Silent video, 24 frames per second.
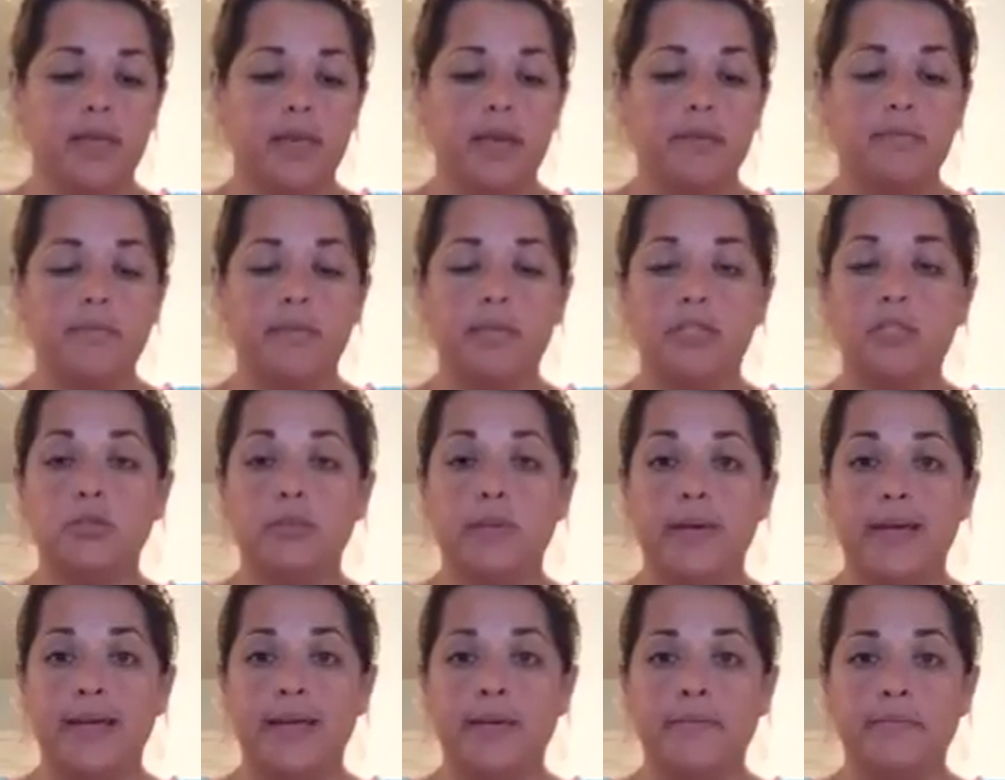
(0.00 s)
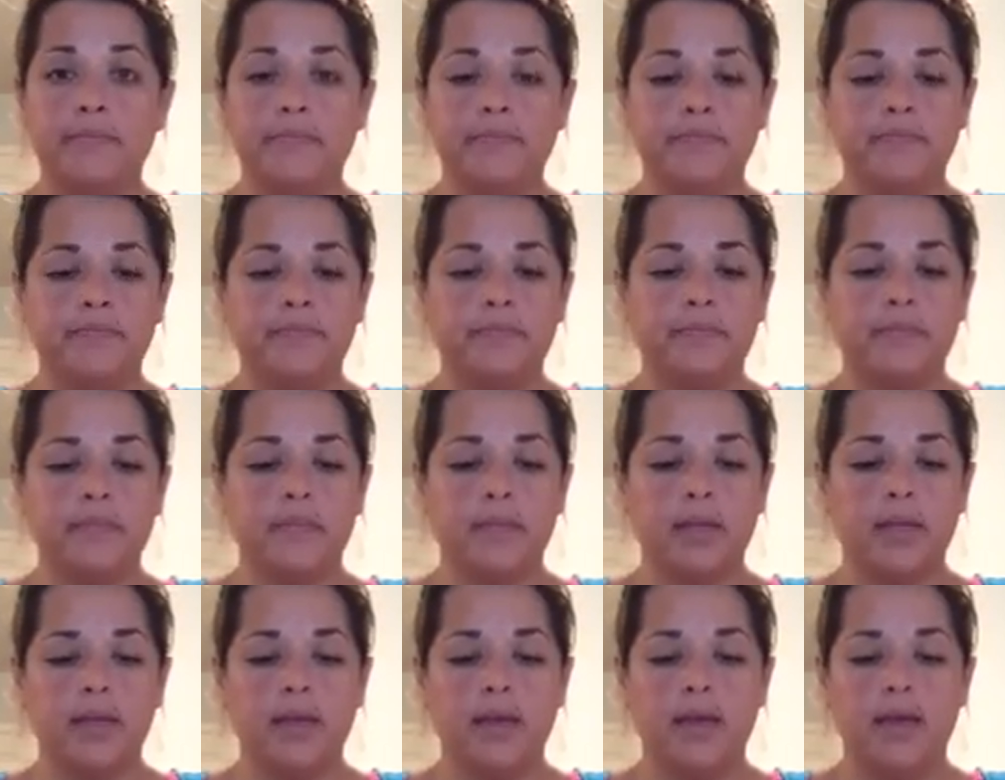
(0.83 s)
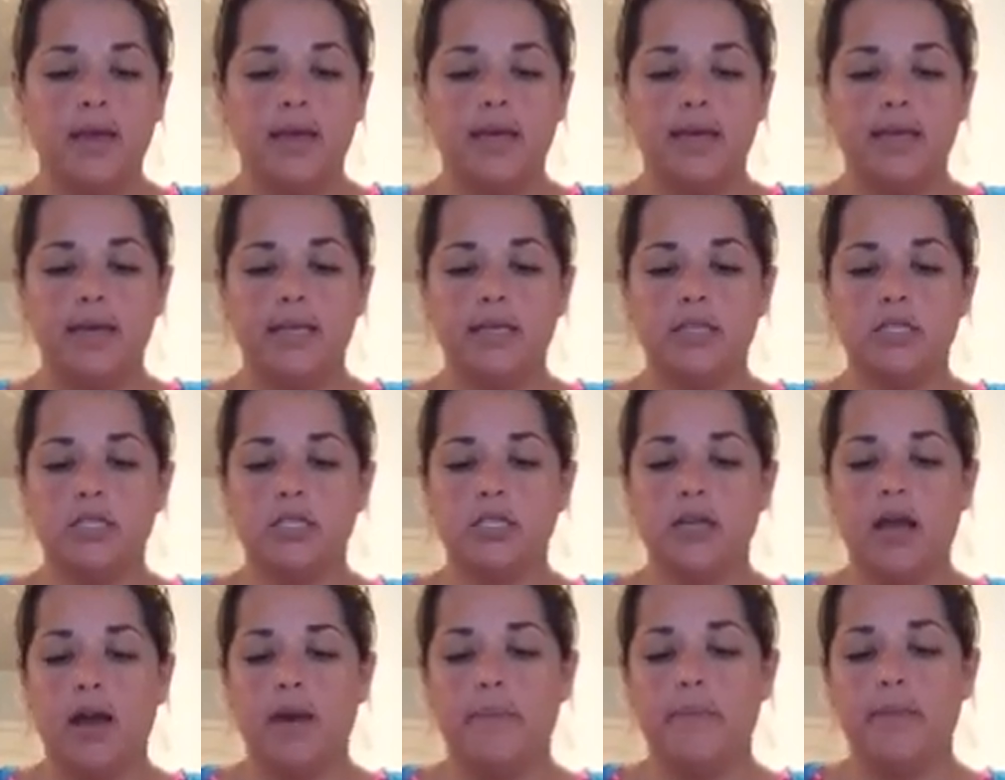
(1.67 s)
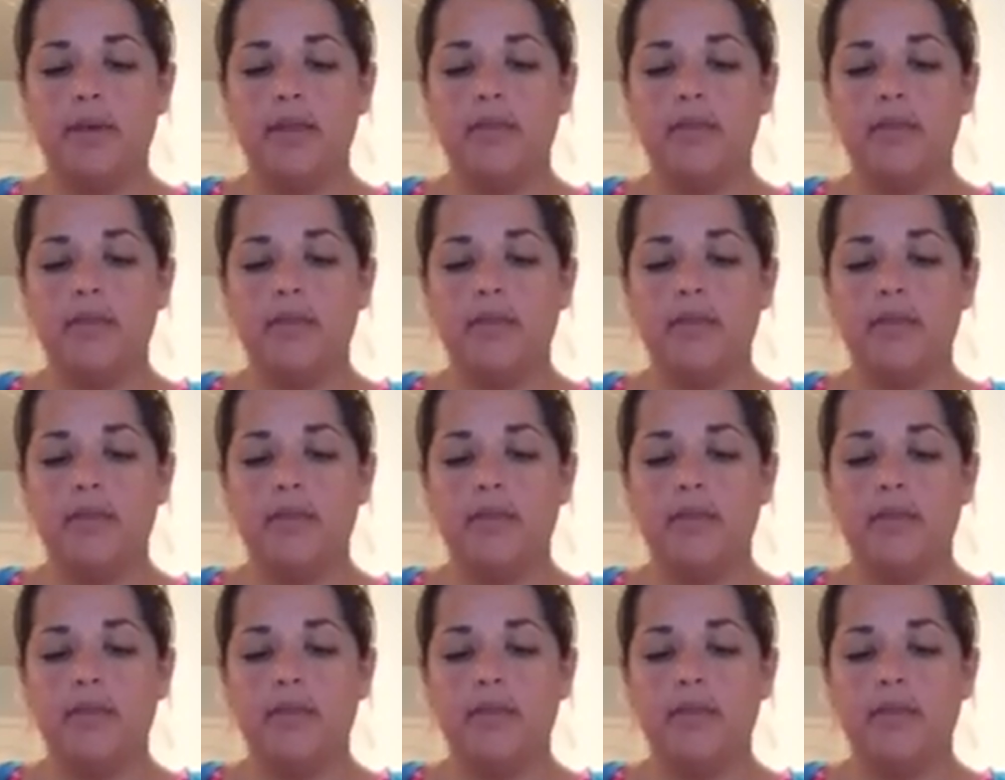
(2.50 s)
in between each cup.